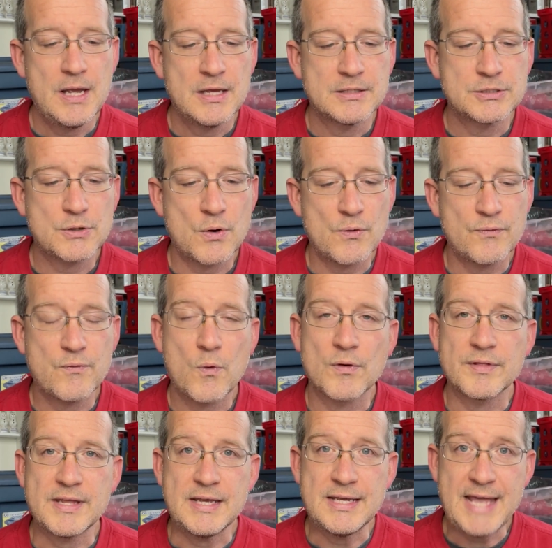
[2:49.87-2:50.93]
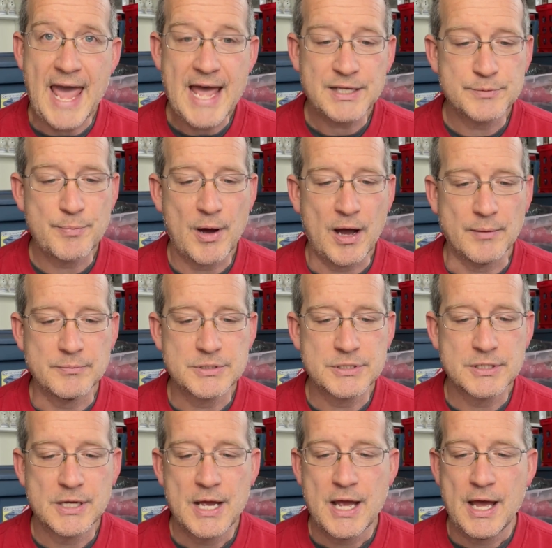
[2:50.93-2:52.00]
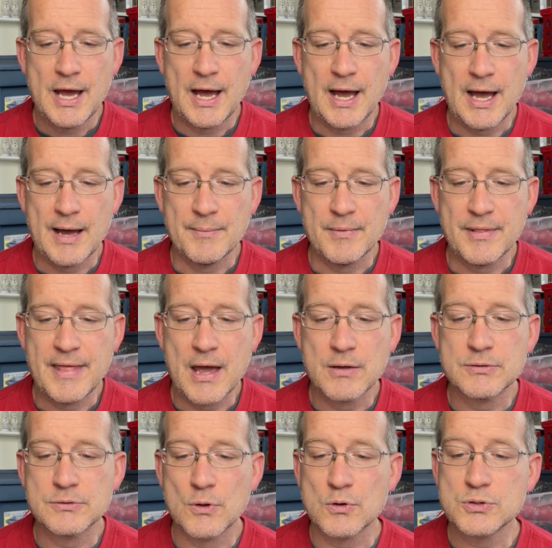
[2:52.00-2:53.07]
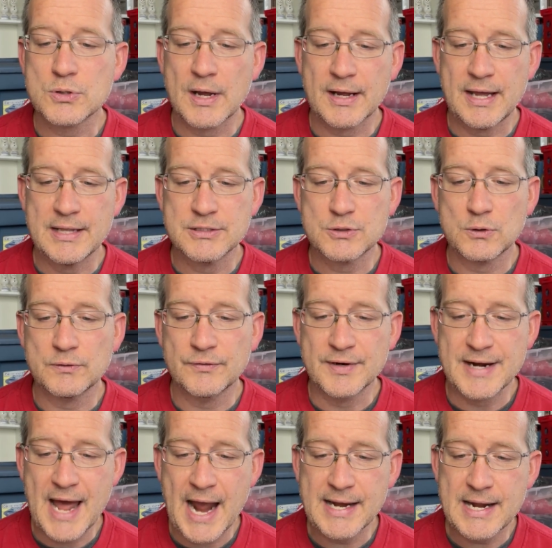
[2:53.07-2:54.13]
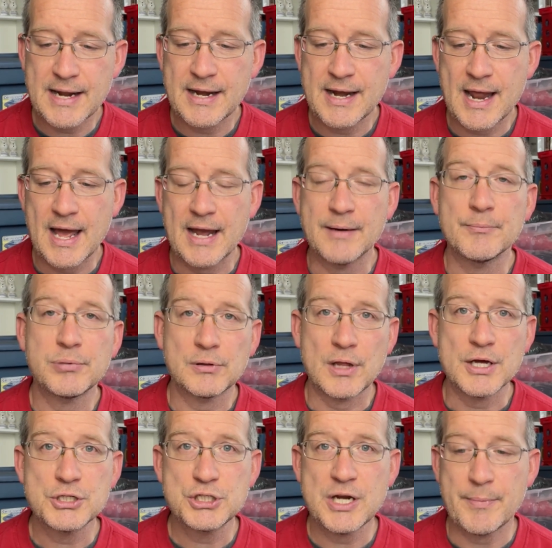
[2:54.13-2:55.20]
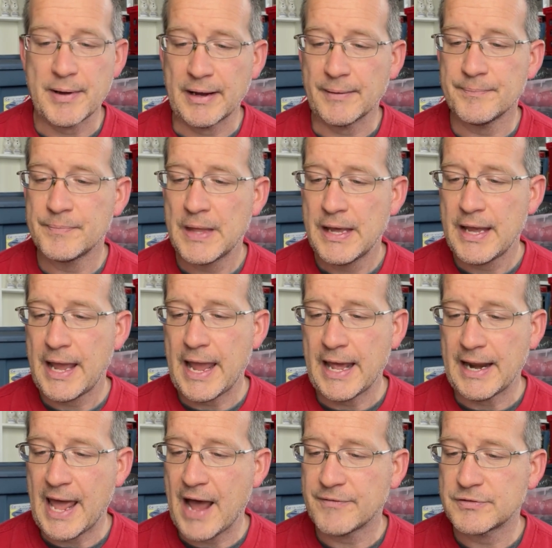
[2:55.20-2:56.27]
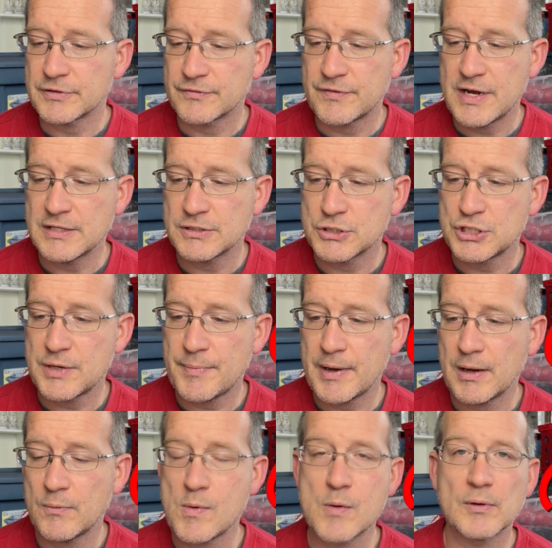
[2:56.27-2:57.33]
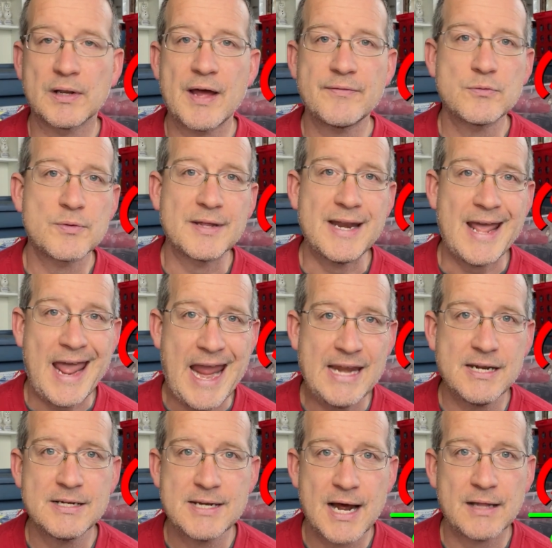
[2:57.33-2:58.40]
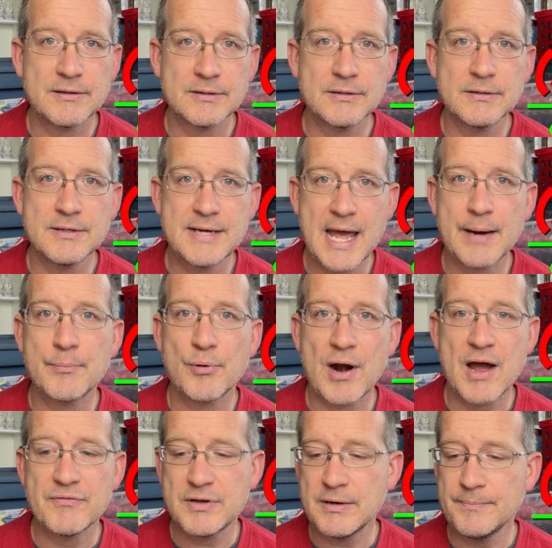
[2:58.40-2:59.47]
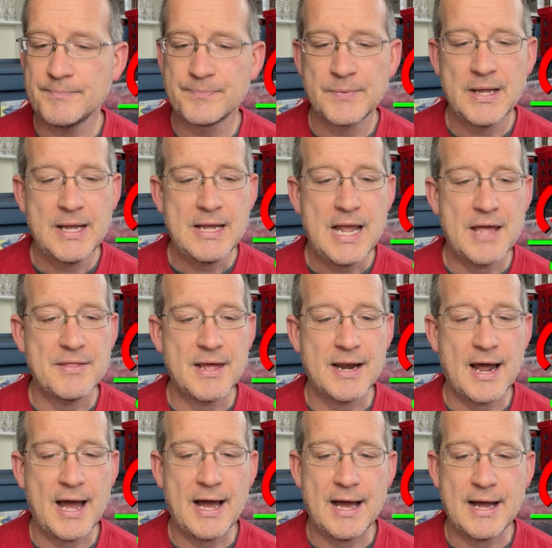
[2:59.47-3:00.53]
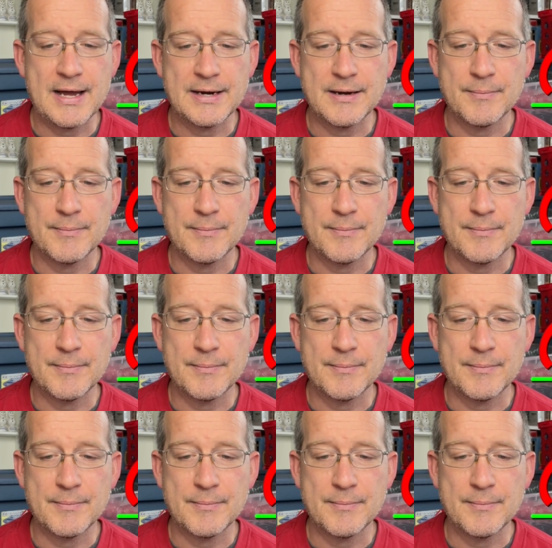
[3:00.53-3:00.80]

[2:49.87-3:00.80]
So for the gas pumps, those again sold for $9.99 plus shipping. And after fees and shipping, we were left with an $8 net profit. And then on